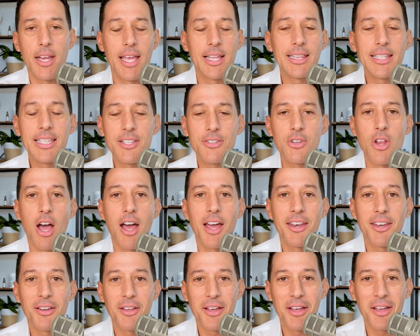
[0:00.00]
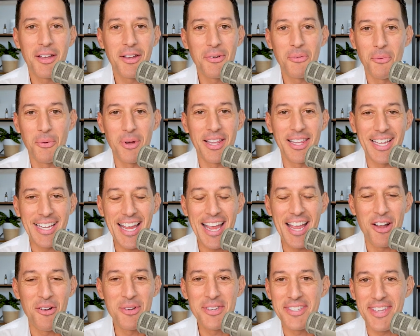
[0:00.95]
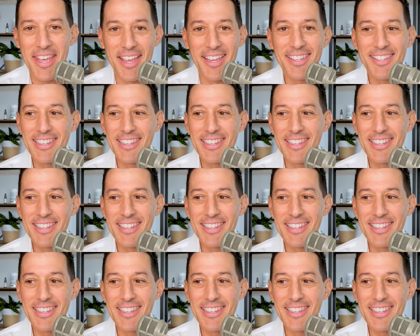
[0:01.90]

At least not, like I always say,